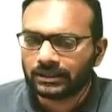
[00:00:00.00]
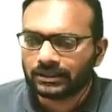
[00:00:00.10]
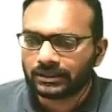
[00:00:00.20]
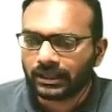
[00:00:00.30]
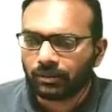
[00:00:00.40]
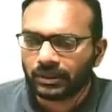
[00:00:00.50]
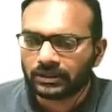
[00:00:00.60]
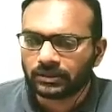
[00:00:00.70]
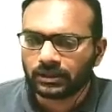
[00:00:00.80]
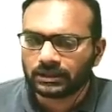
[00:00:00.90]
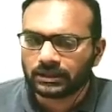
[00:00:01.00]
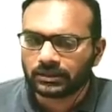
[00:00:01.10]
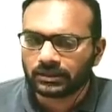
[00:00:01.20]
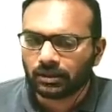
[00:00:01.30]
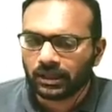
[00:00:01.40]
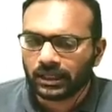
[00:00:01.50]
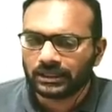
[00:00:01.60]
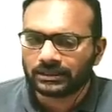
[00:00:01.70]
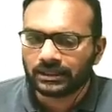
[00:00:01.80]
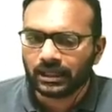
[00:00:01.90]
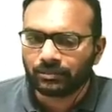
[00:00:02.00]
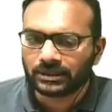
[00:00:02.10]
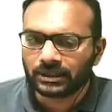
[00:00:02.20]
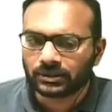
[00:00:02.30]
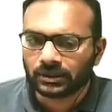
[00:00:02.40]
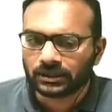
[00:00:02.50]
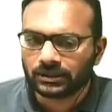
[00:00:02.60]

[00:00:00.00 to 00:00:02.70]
It's mh square c square minus mz square c.